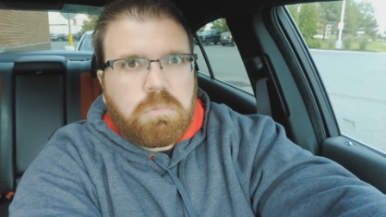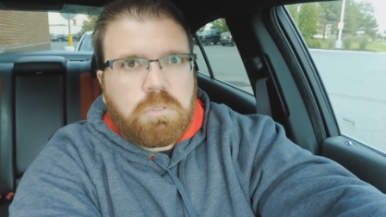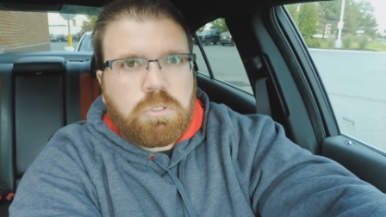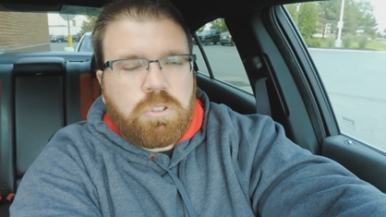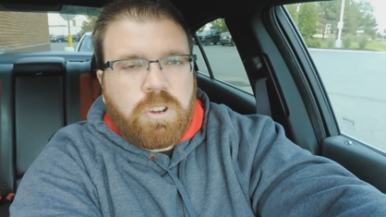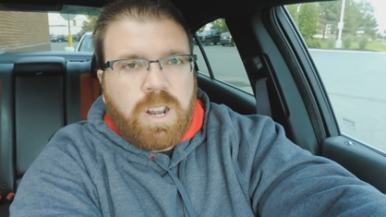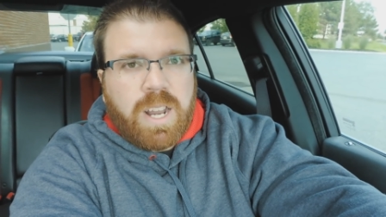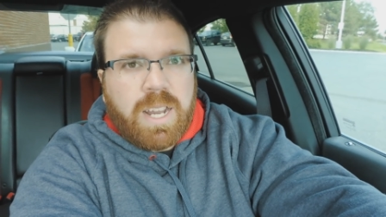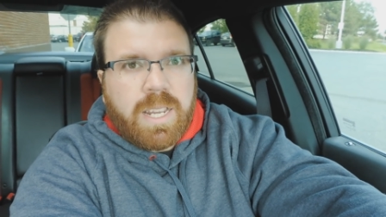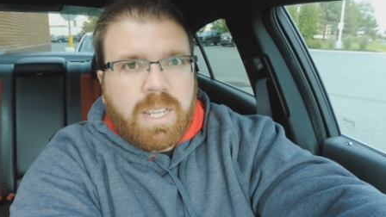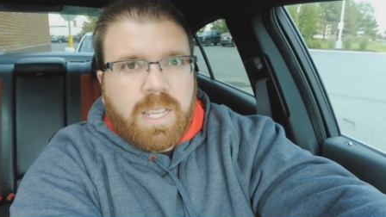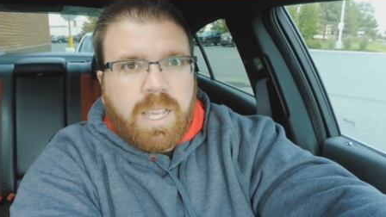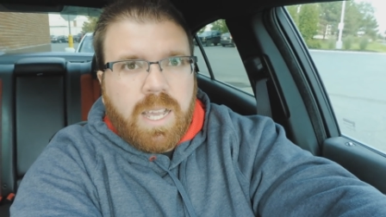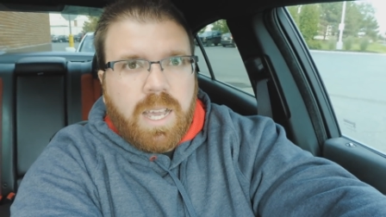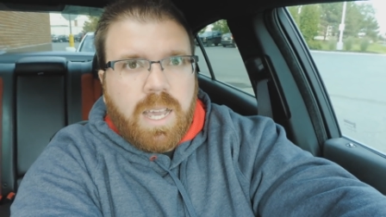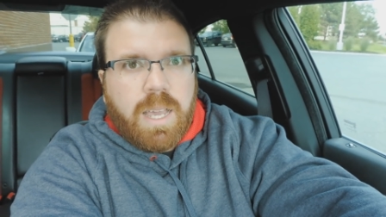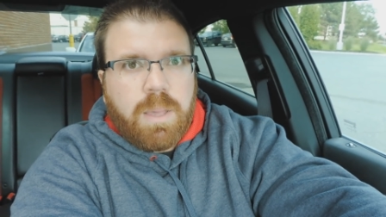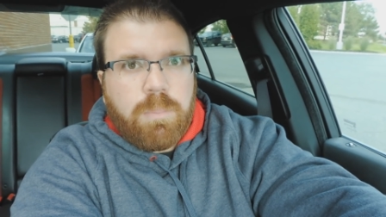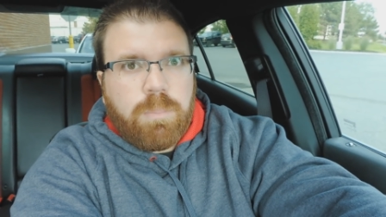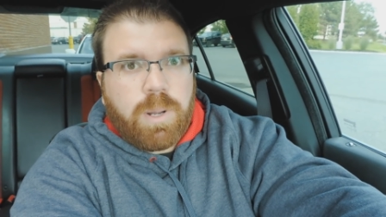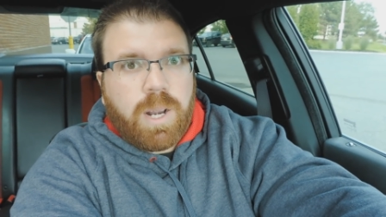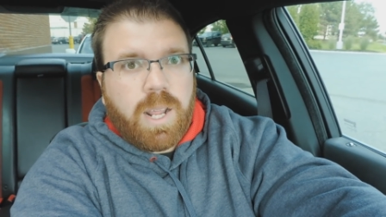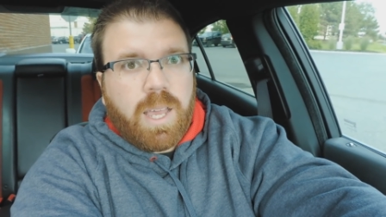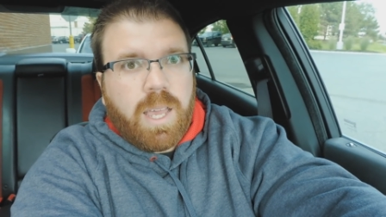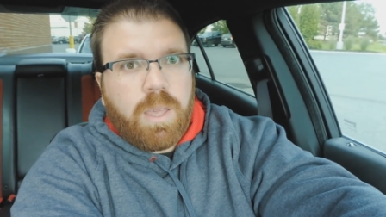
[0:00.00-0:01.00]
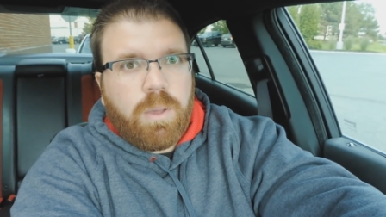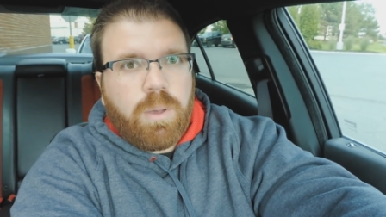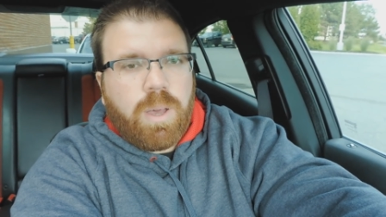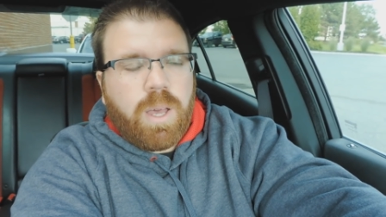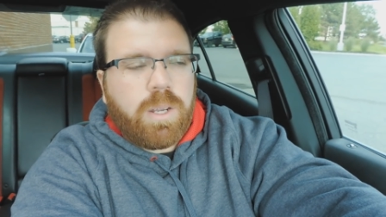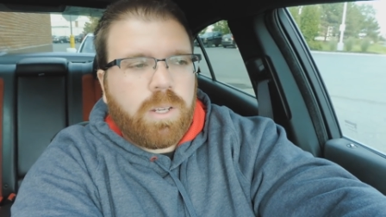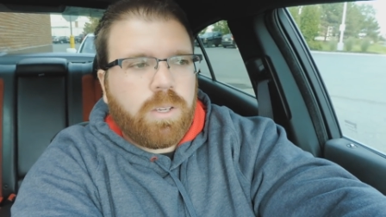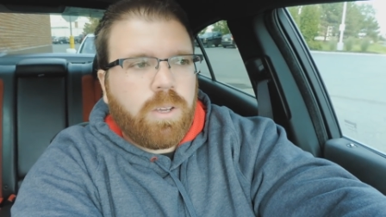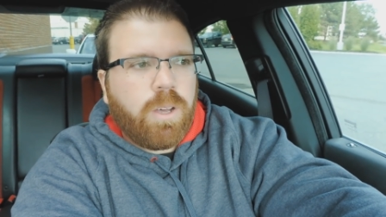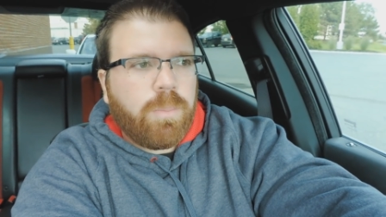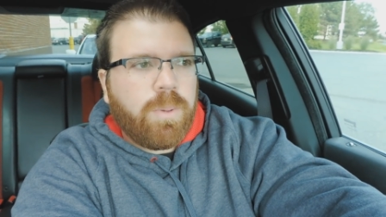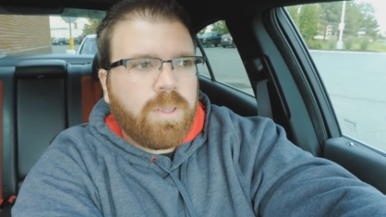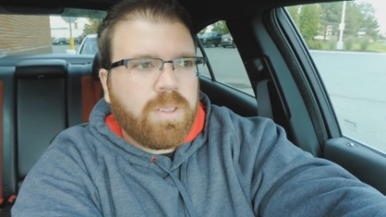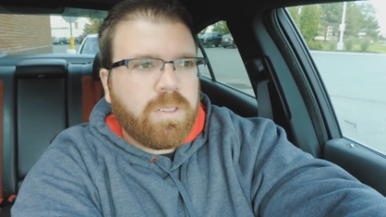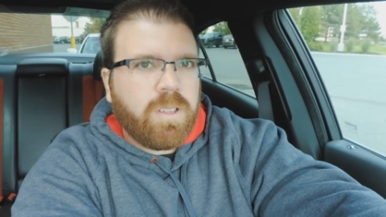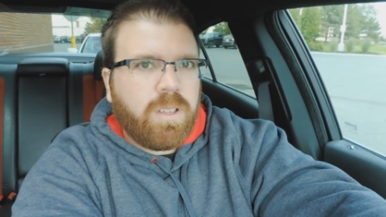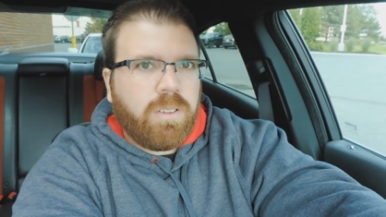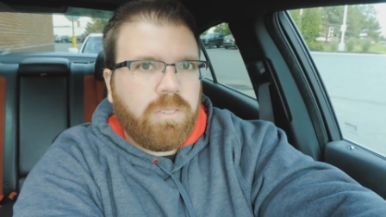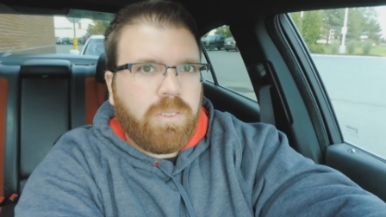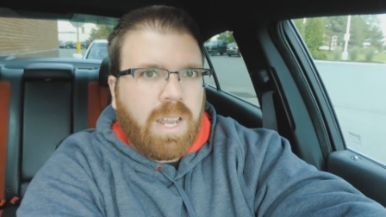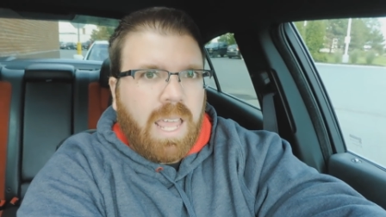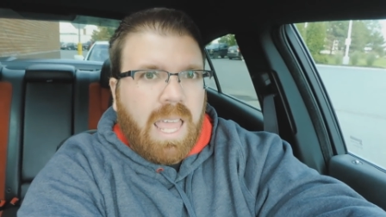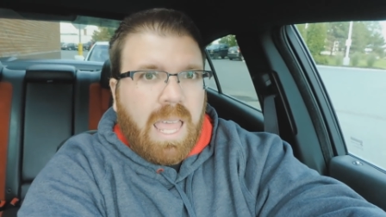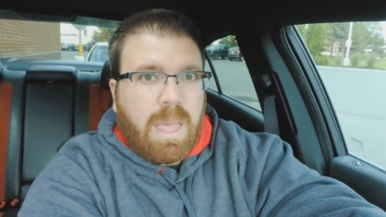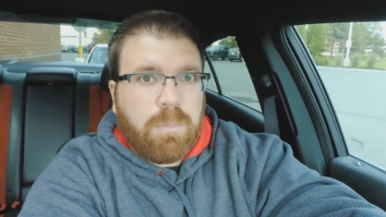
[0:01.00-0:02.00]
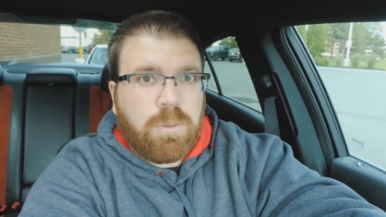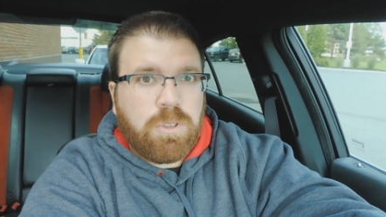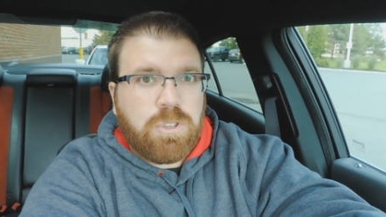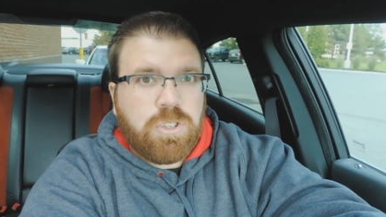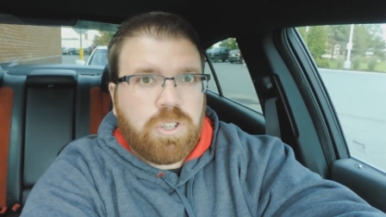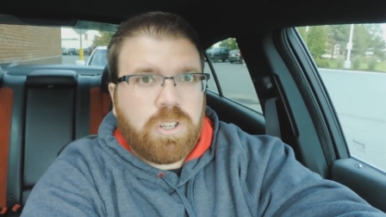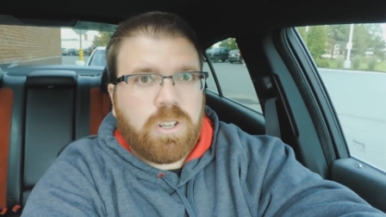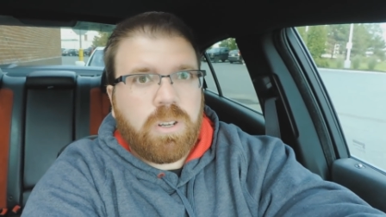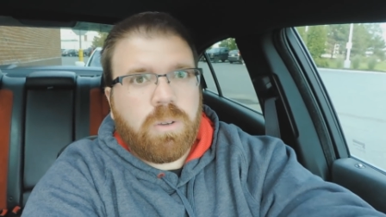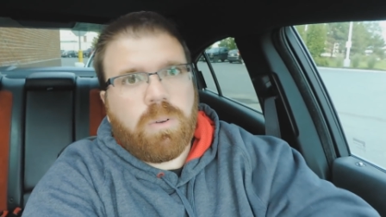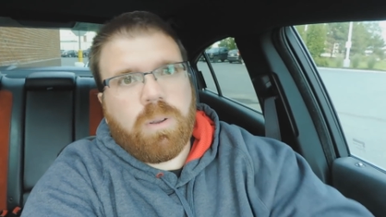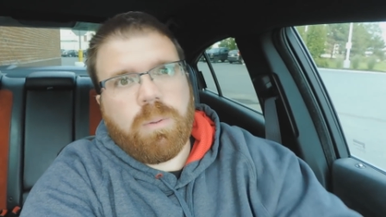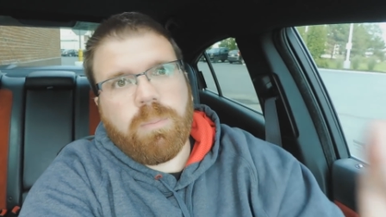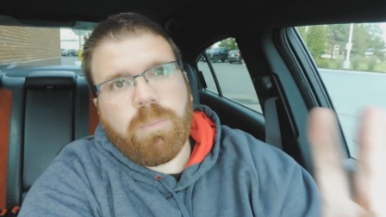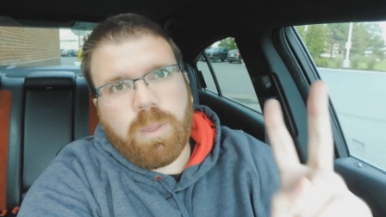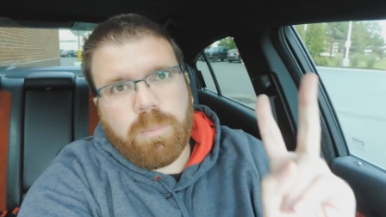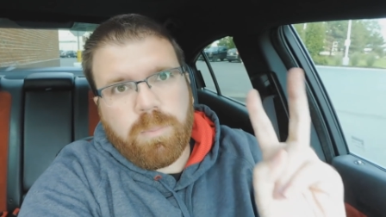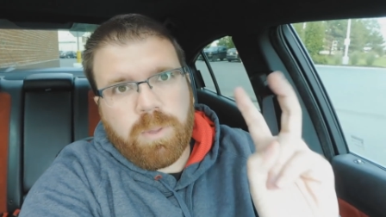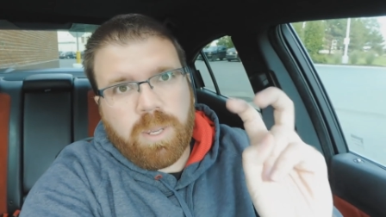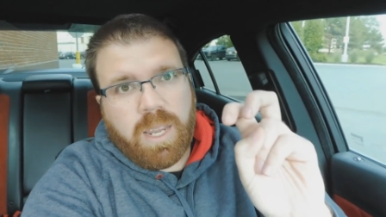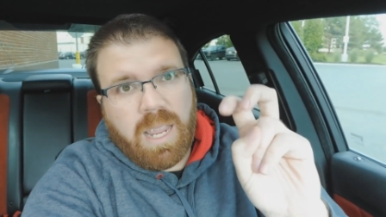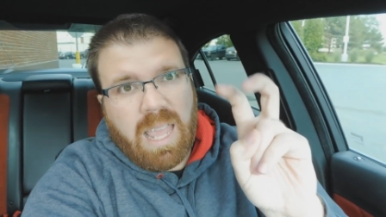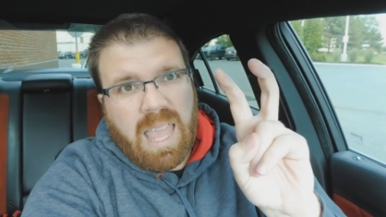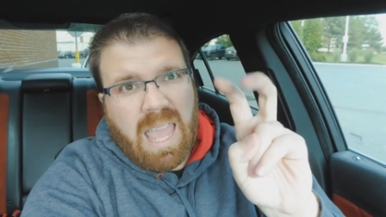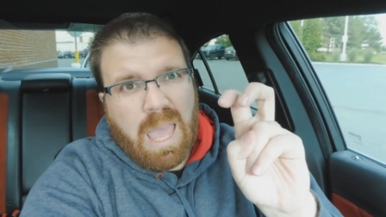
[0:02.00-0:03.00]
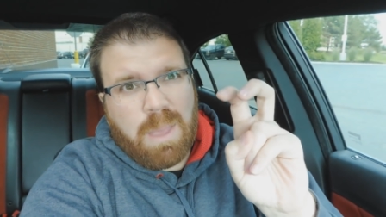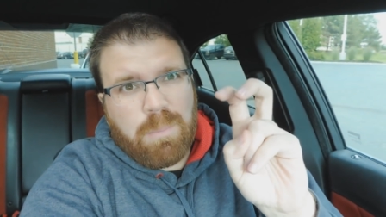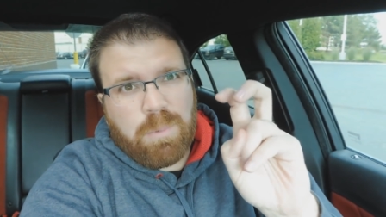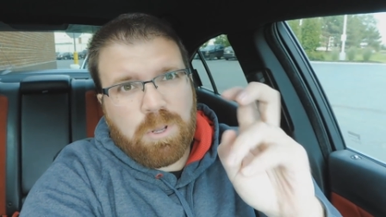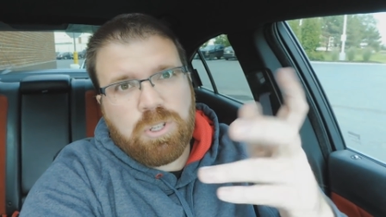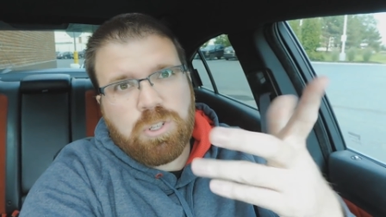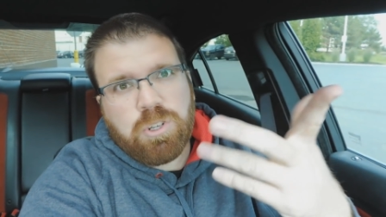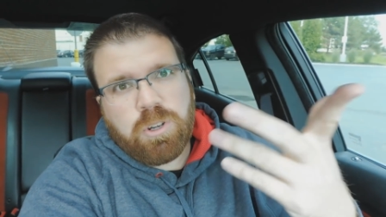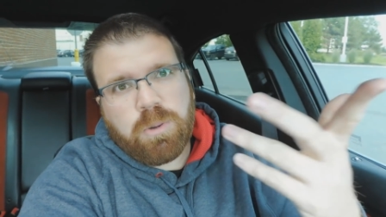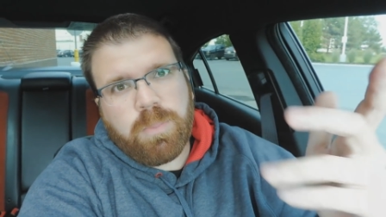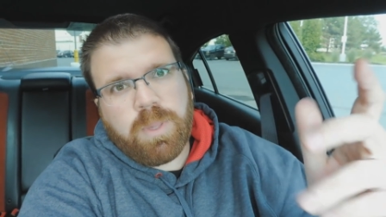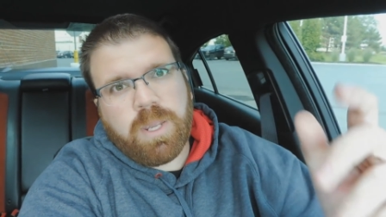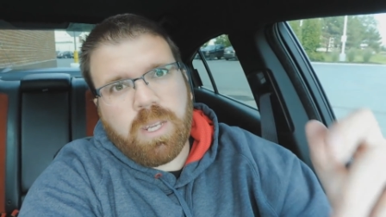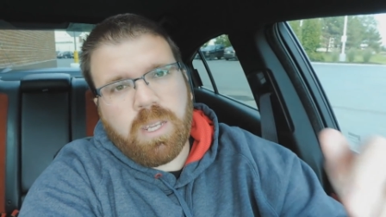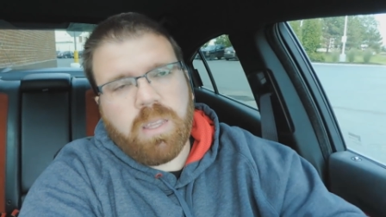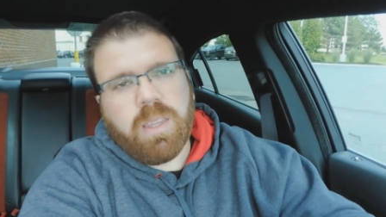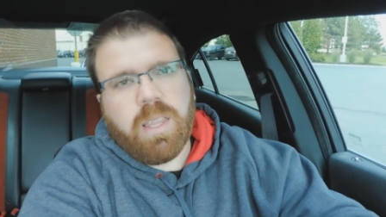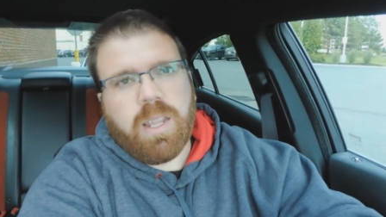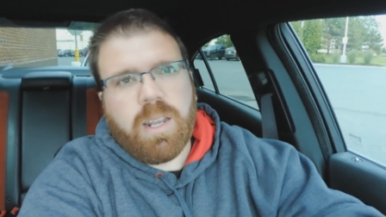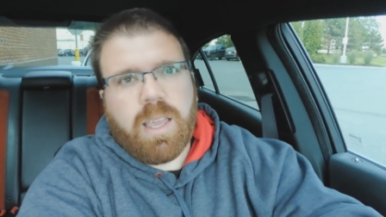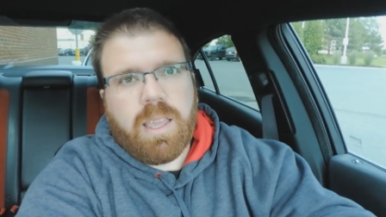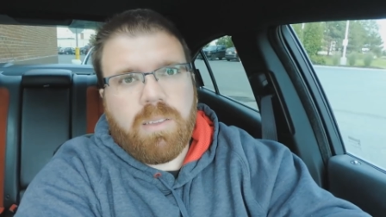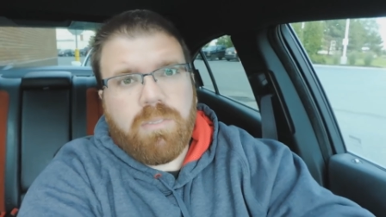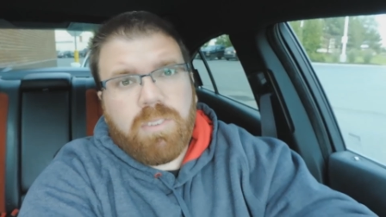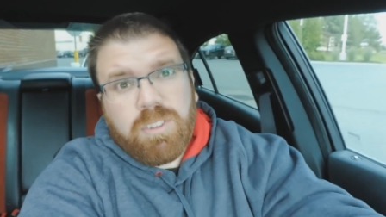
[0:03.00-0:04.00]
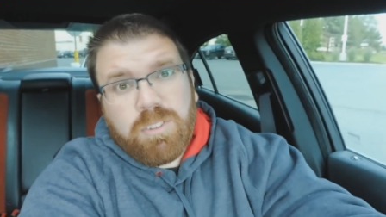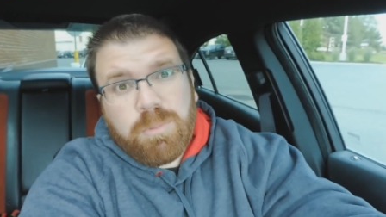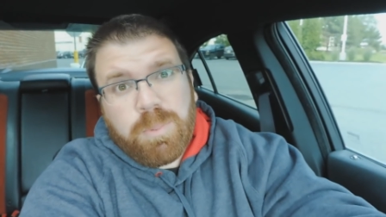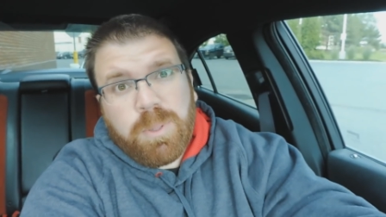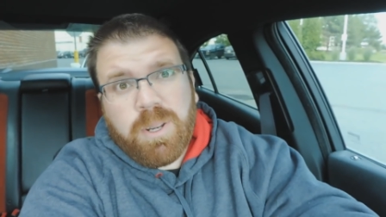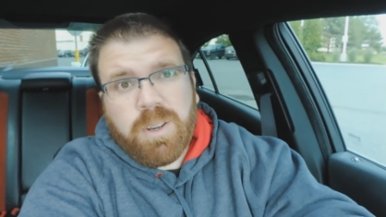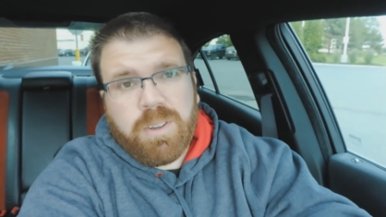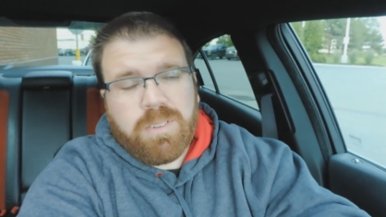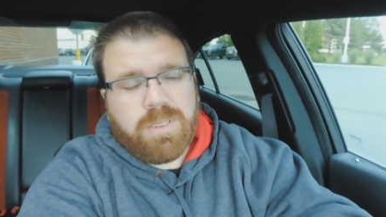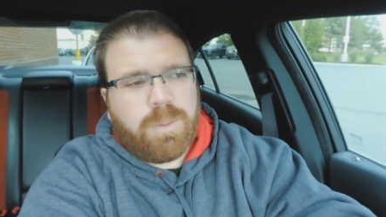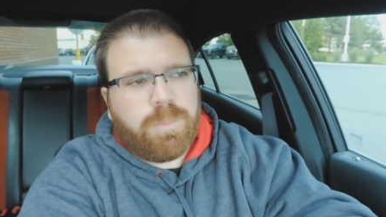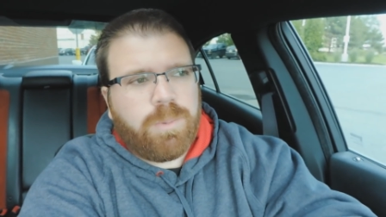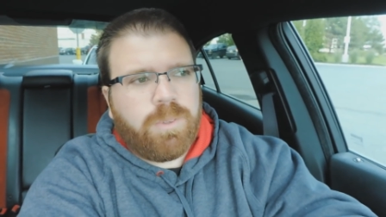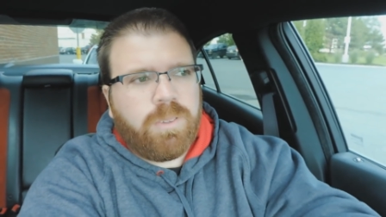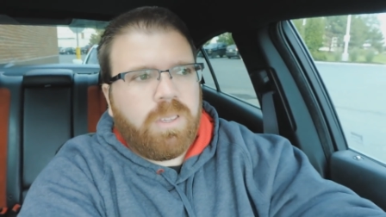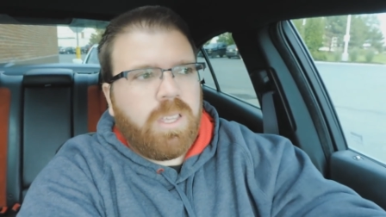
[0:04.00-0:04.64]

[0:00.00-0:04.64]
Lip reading: track guy, but I'd call myself an amateur, or amateur meaning that I have experience.